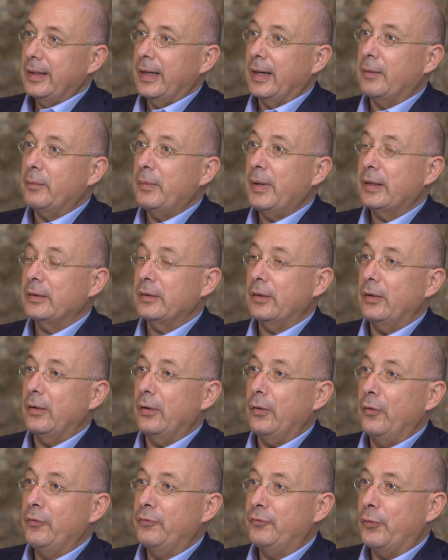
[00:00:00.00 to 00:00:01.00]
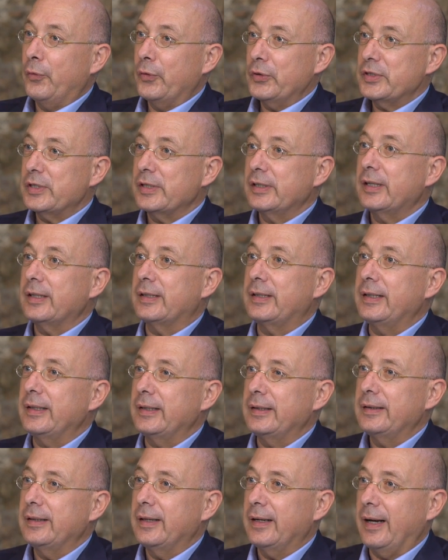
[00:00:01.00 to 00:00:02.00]
Yeah, well,
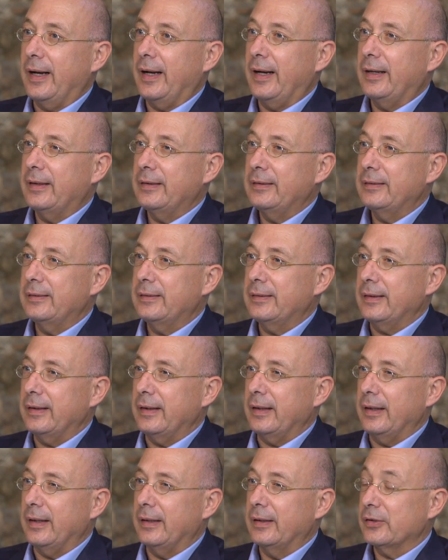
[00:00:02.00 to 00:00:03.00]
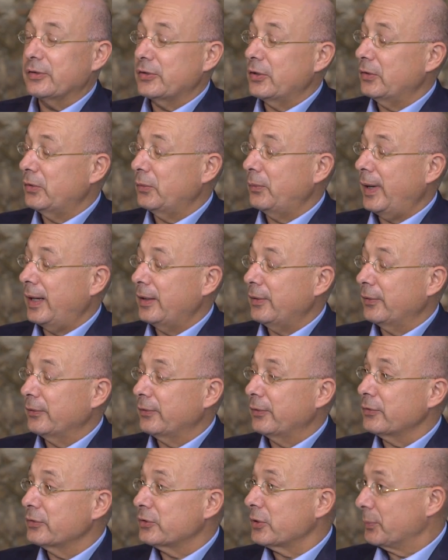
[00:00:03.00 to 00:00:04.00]
unfortunately, and in a certain way
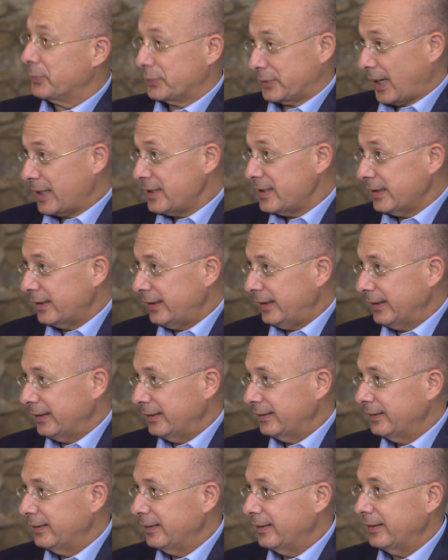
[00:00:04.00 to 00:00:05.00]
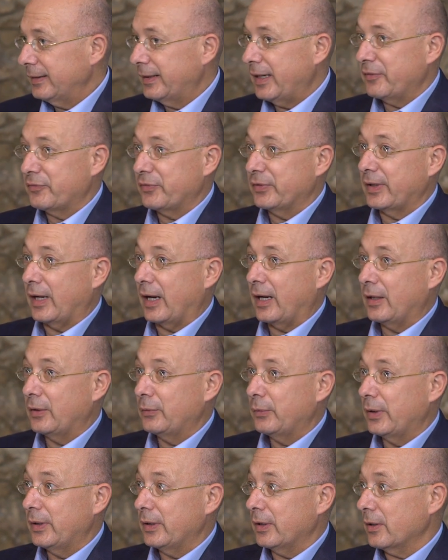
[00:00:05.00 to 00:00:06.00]
also surprisingly, given
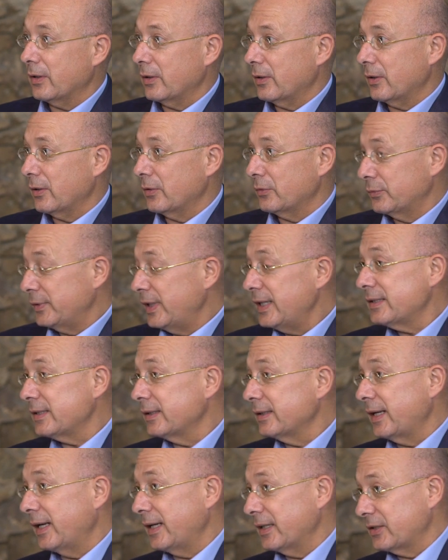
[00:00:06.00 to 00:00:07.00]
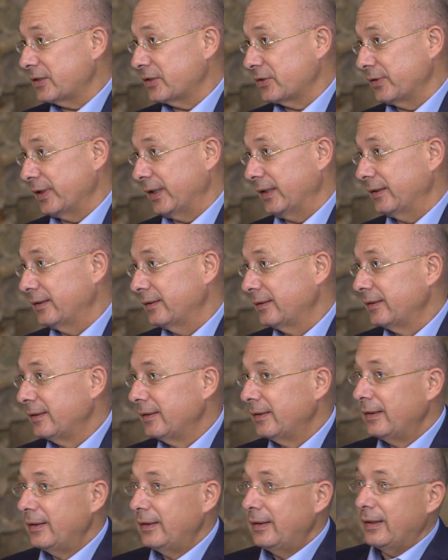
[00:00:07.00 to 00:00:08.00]
our recent history,
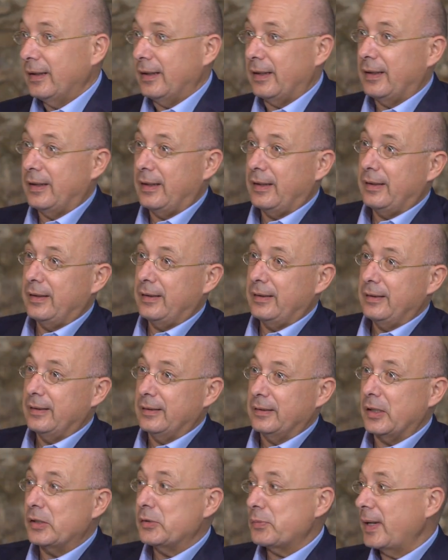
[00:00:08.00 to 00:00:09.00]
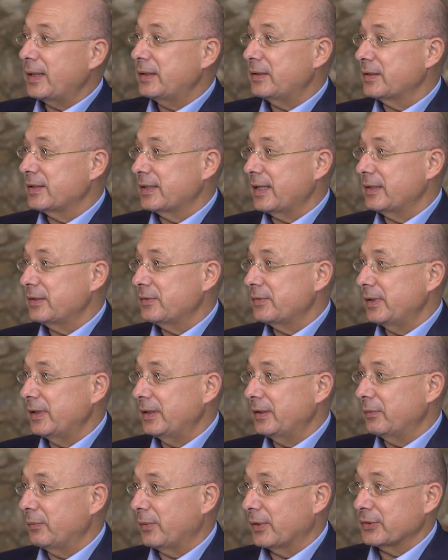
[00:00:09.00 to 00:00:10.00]
the 20th
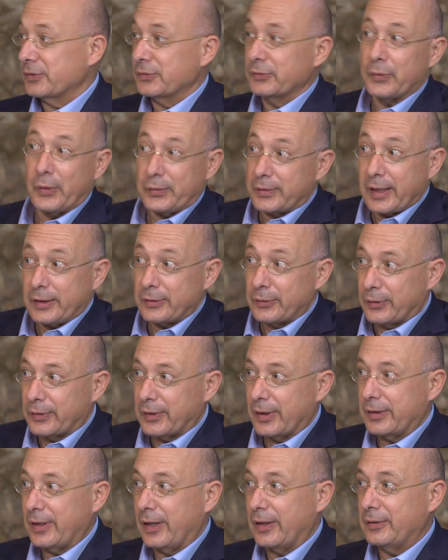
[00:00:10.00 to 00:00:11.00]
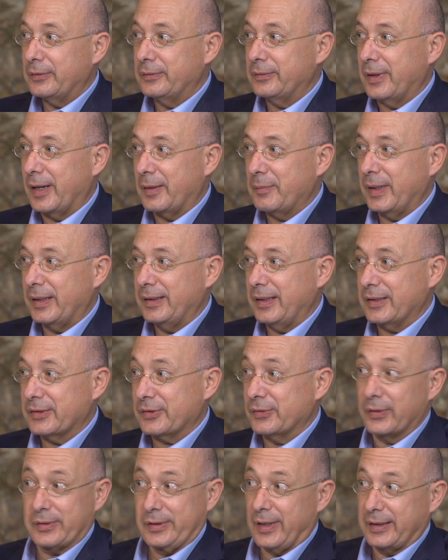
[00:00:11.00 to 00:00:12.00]
century was not that long ago. I mean,
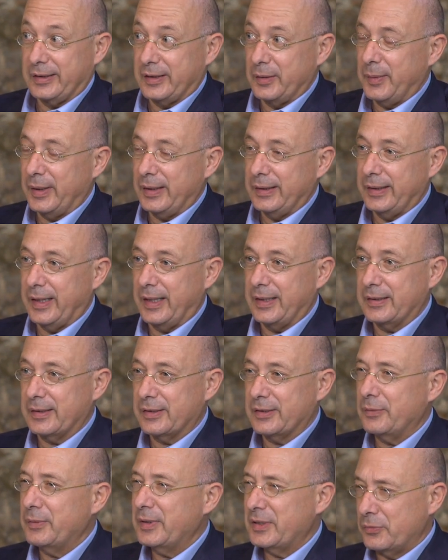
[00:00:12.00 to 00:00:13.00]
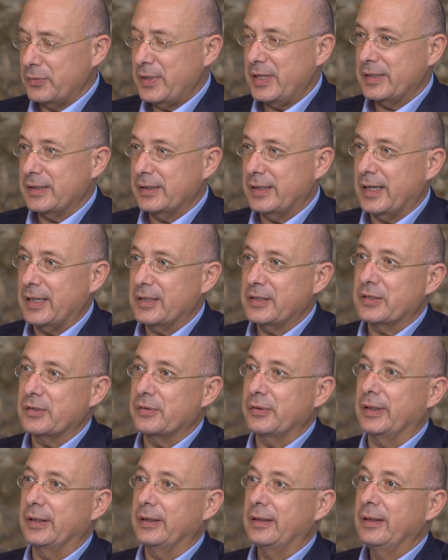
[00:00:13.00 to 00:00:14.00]
it's not like the Middle Ages, so it's recent
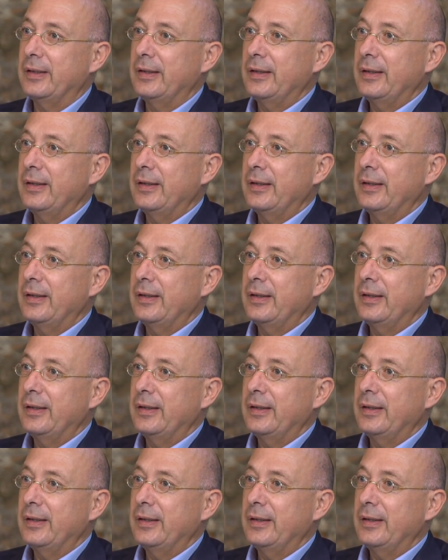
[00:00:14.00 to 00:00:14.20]
history.